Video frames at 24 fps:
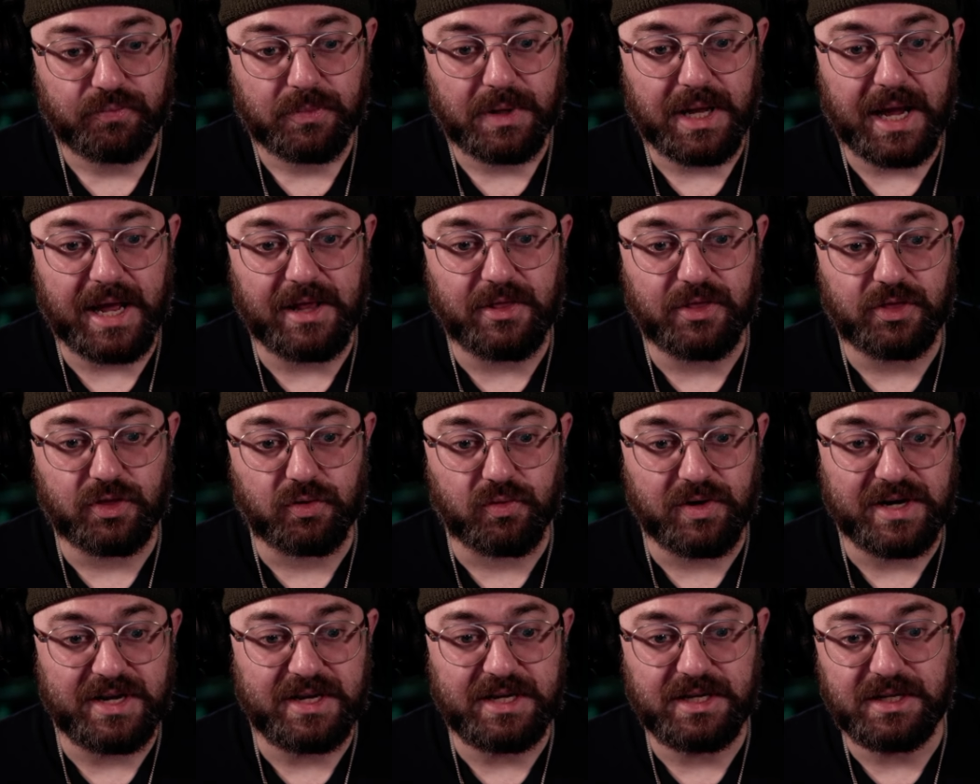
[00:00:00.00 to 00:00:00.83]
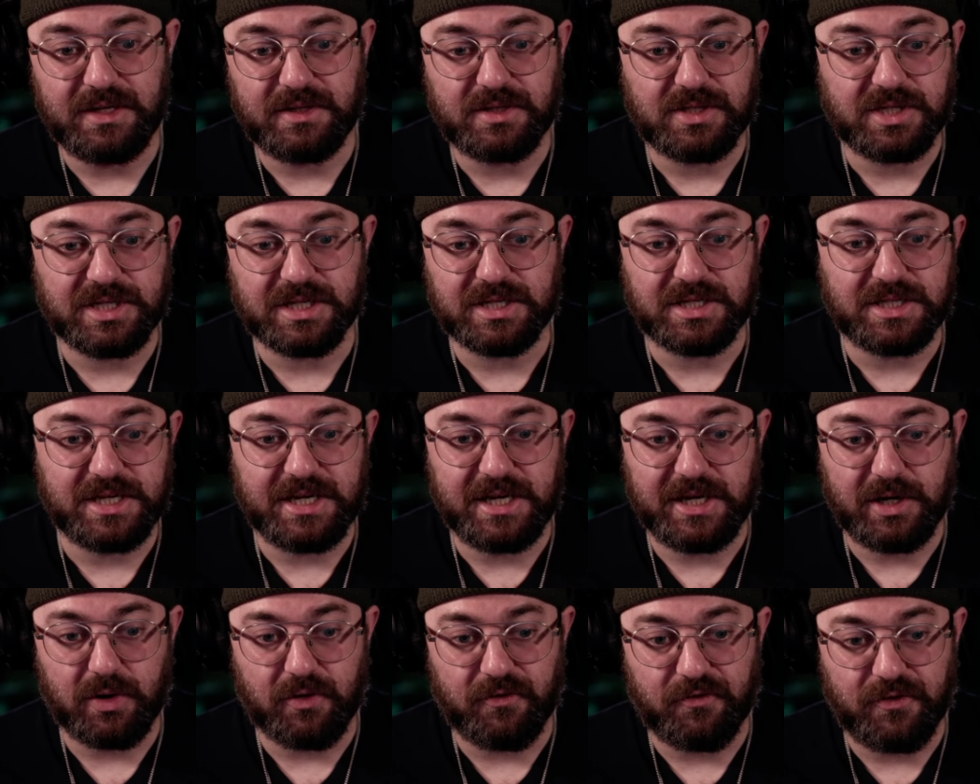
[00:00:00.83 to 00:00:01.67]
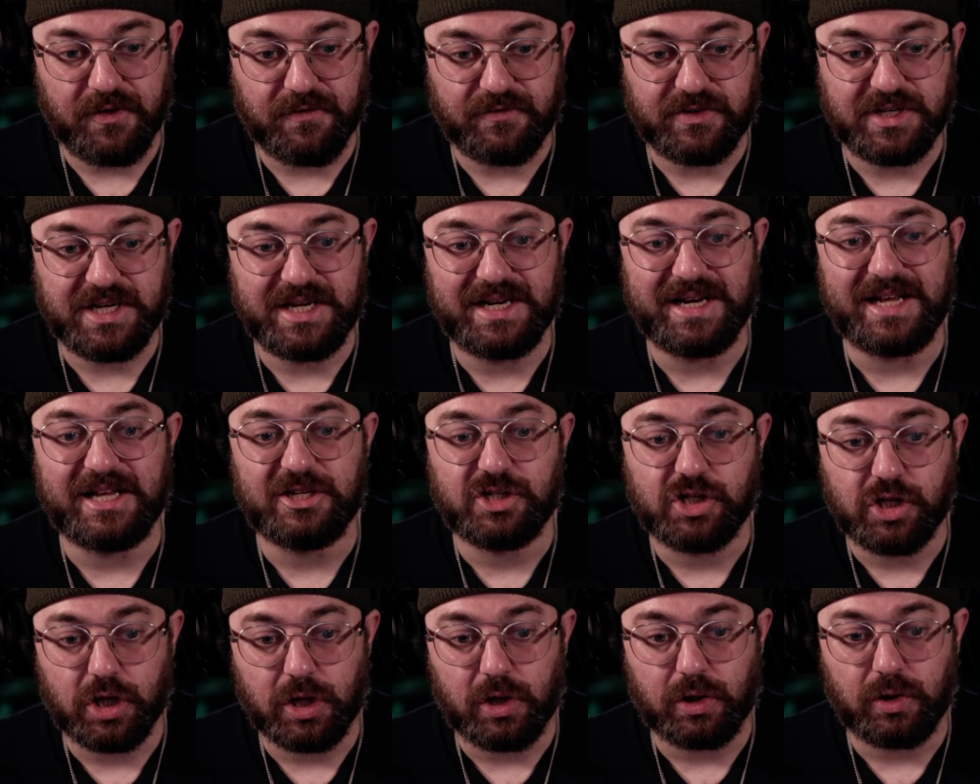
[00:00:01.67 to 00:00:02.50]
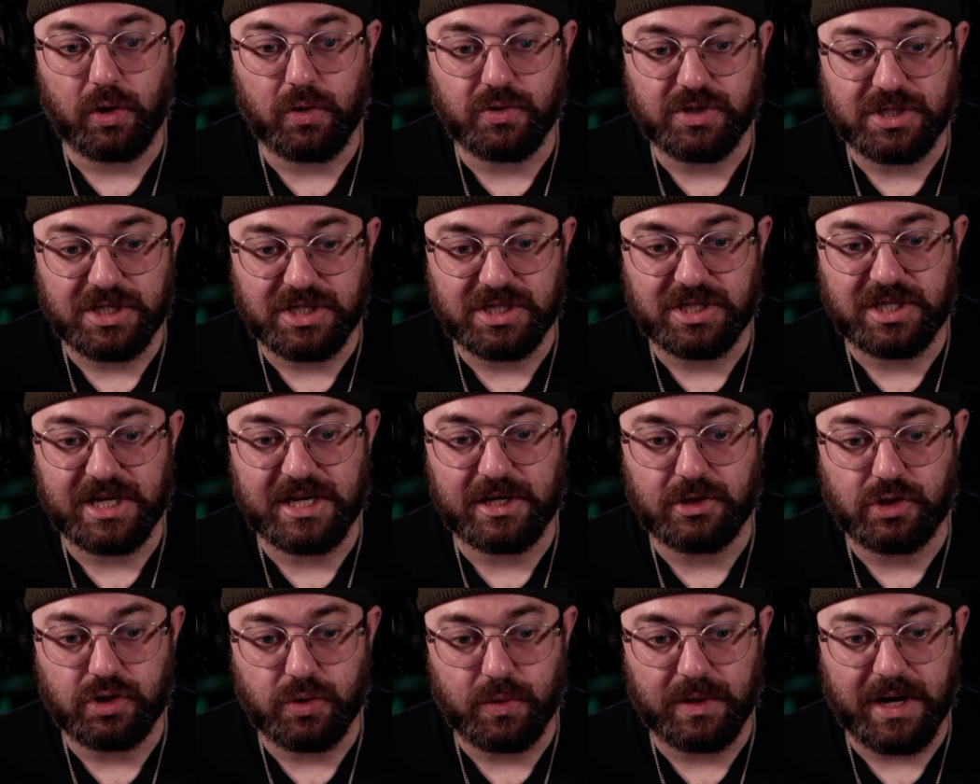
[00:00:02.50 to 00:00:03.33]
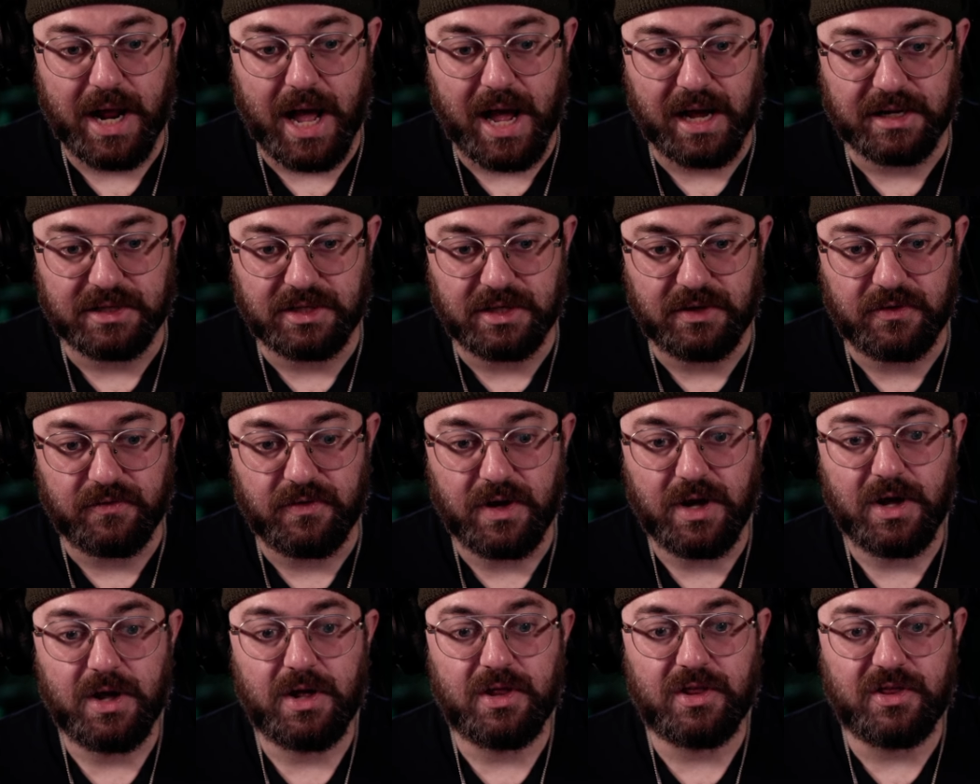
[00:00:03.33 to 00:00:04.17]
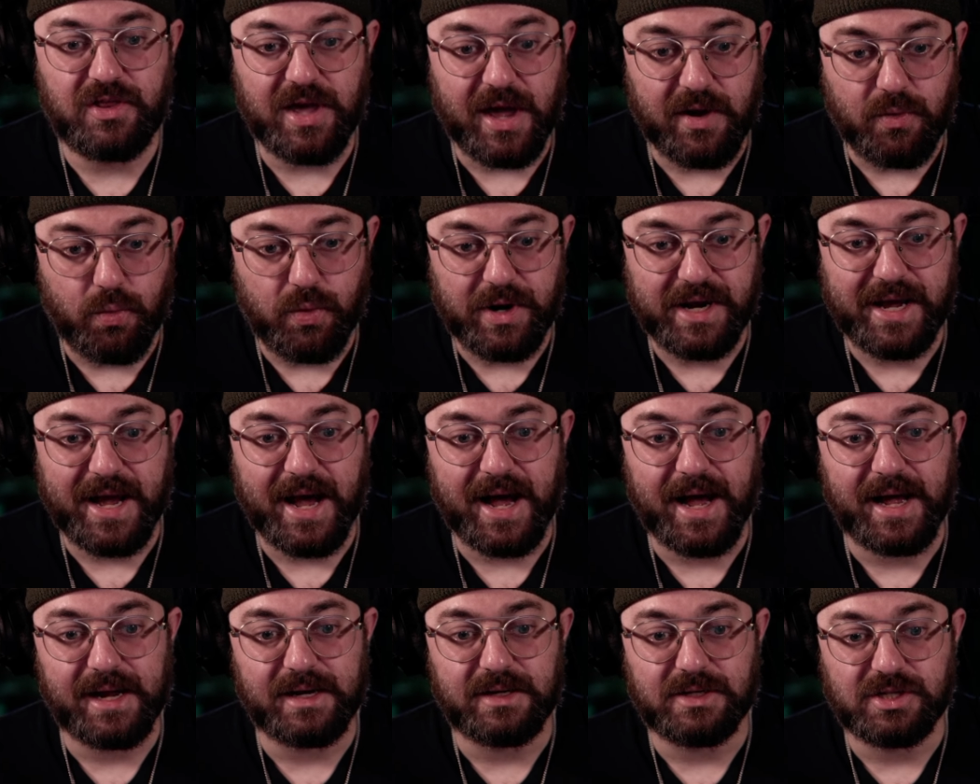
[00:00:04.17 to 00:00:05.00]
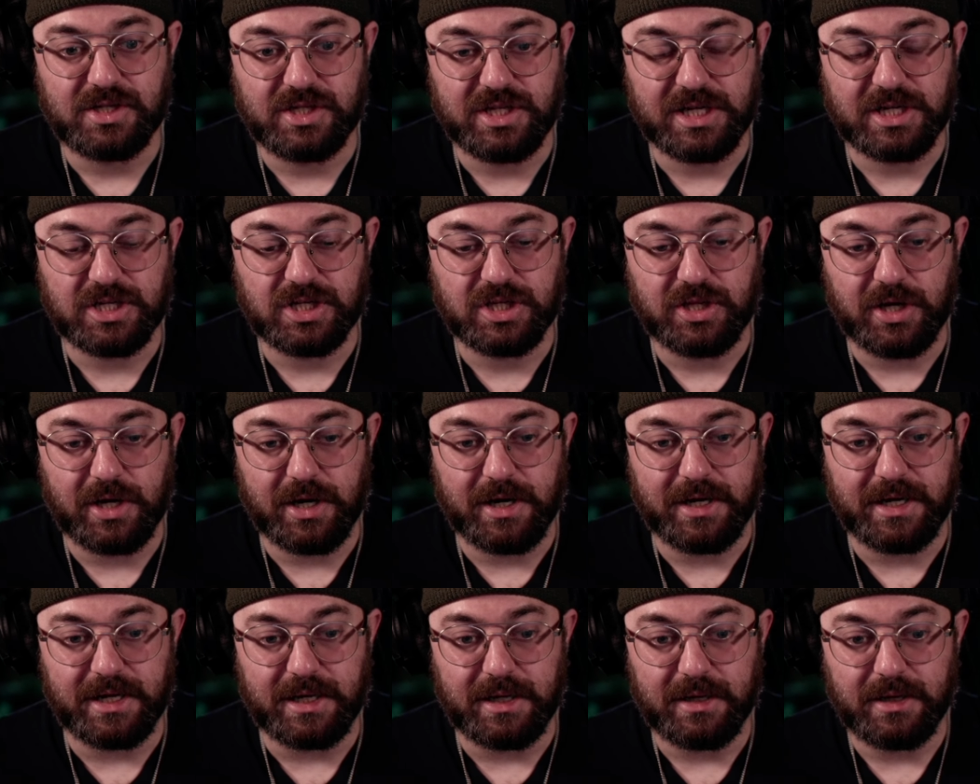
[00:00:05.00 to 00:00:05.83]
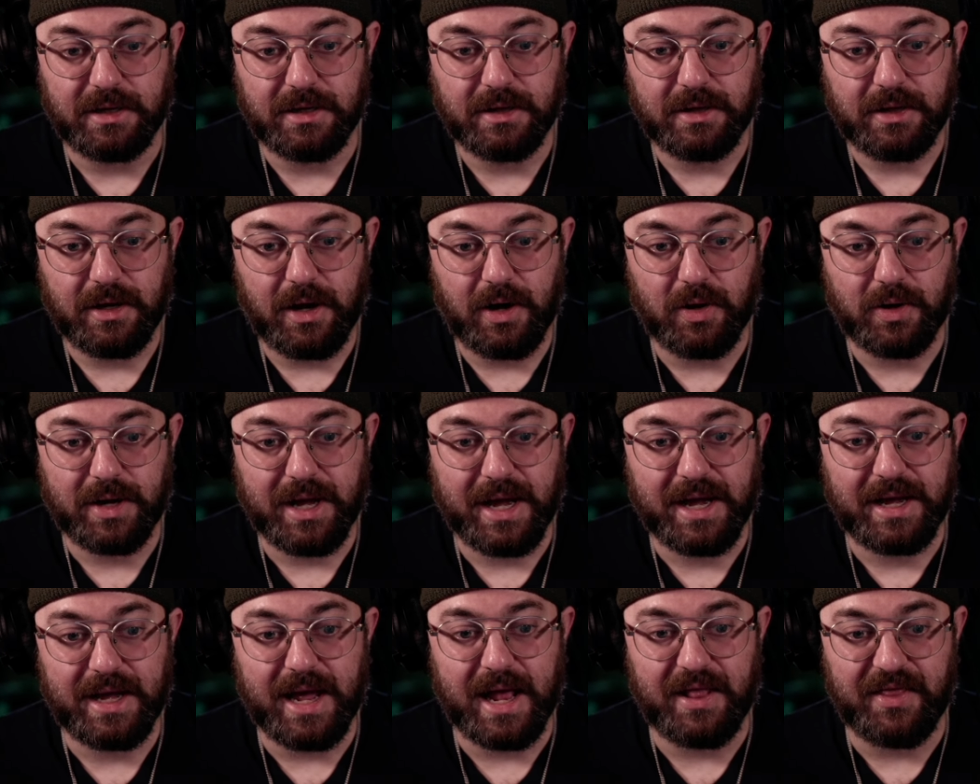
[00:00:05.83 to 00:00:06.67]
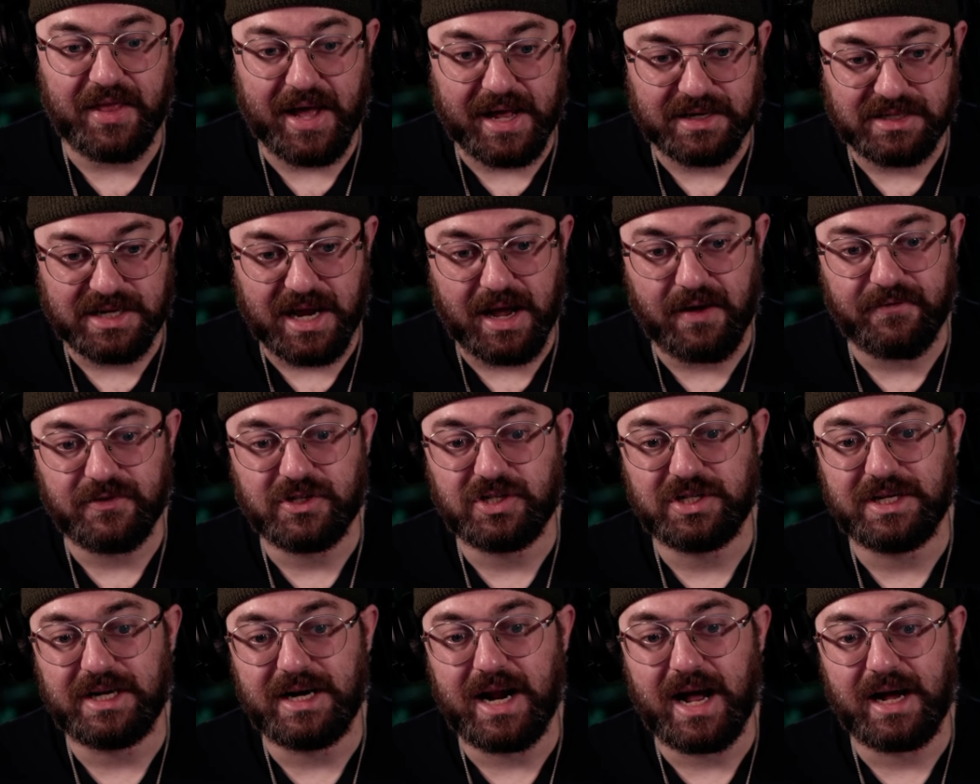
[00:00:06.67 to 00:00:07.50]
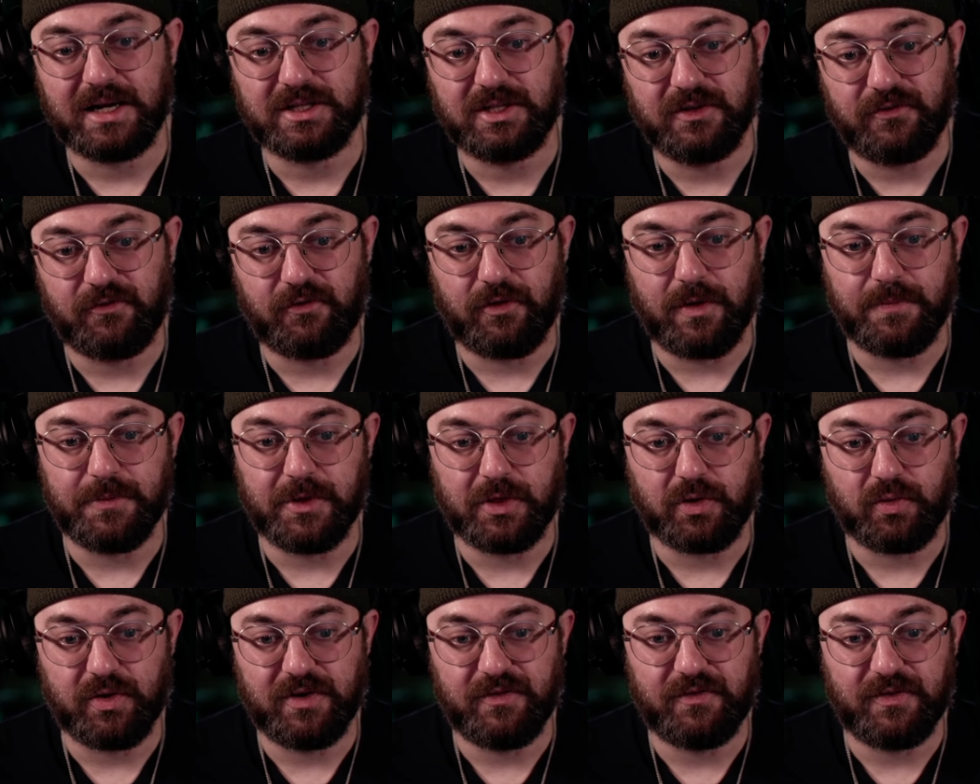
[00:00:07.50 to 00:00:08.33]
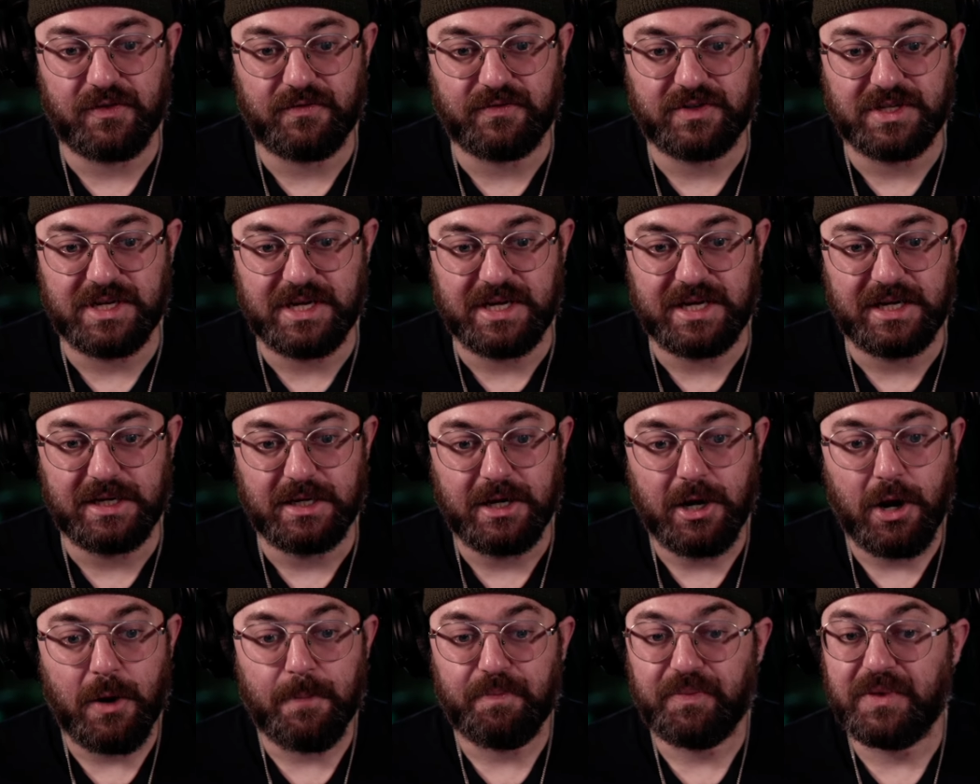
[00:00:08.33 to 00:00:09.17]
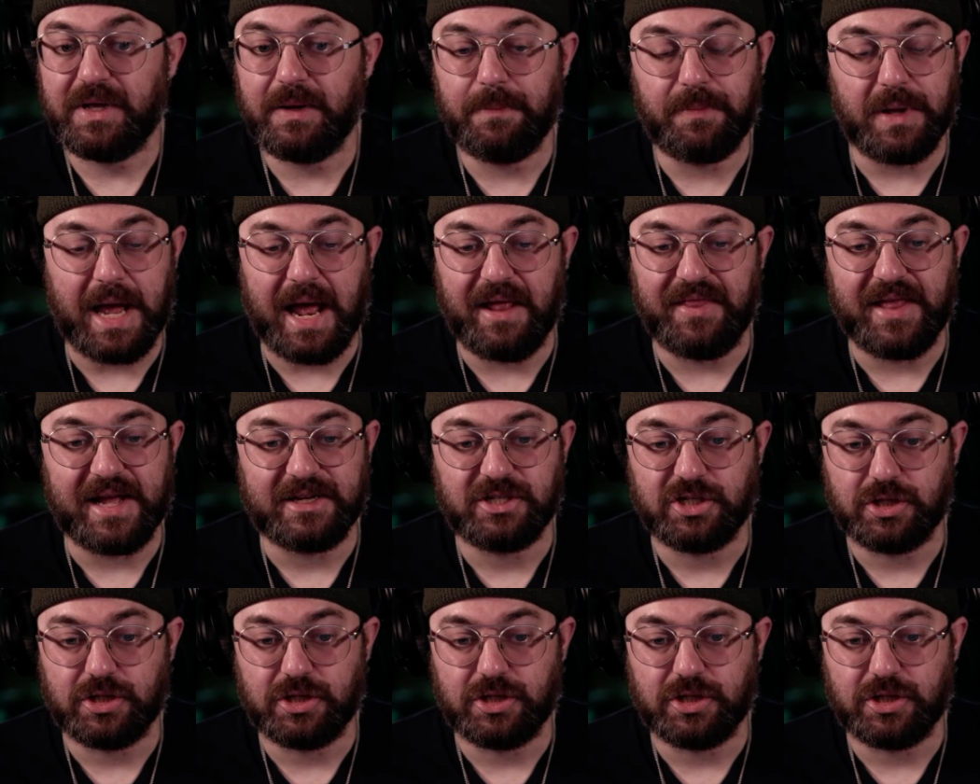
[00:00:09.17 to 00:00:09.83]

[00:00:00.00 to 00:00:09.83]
and 316 or 15 is the closest thing to an octave. Then we got 630 okay? And that's obviously an octave from the 315 and that's the